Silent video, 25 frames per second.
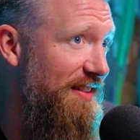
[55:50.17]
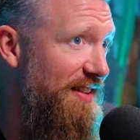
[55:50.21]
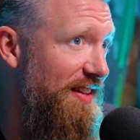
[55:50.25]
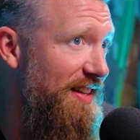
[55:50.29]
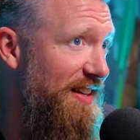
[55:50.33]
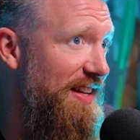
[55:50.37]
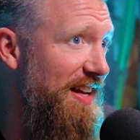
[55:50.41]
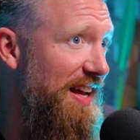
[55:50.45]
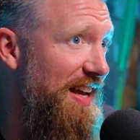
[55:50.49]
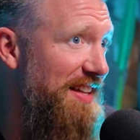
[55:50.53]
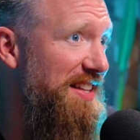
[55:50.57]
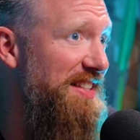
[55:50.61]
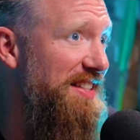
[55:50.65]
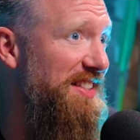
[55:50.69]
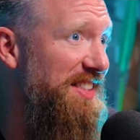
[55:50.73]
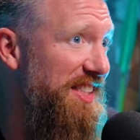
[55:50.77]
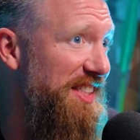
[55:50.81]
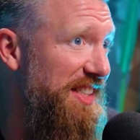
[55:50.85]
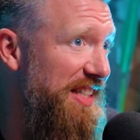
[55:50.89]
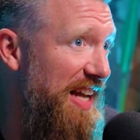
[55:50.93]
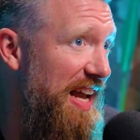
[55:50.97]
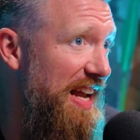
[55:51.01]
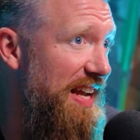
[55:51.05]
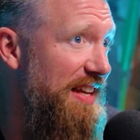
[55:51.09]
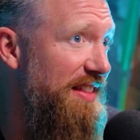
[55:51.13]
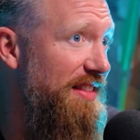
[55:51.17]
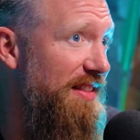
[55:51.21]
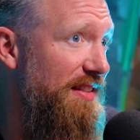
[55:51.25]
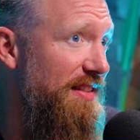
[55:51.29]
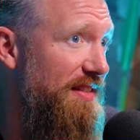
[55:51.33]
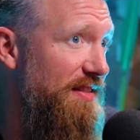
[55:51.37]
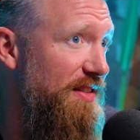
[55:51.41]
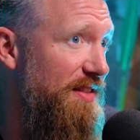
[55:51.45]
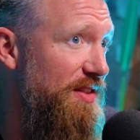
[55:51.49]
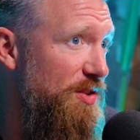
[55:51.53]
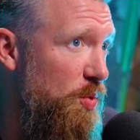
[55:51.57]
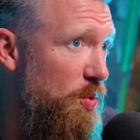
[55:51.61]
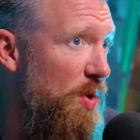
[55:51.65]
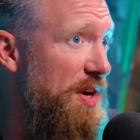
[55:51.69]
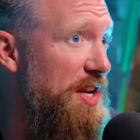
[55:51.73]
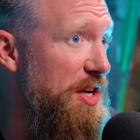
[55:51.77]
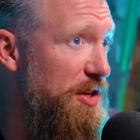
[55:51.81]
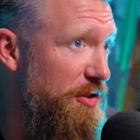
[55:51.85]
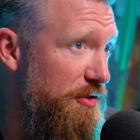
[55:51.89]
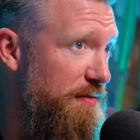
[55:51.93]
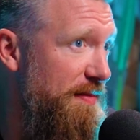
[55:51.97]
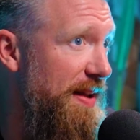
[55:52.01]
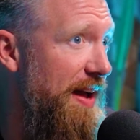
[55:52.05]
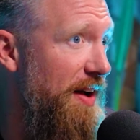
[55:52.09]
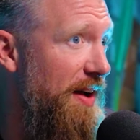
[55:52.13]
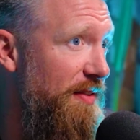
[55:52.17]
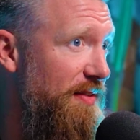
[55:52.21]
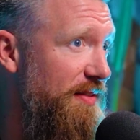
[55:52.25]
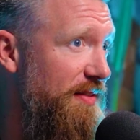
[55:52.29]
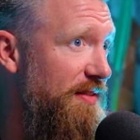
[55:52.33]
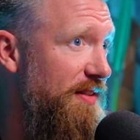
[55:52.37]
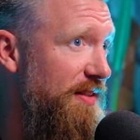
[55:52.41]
insane. It's insane the, twenty years from now.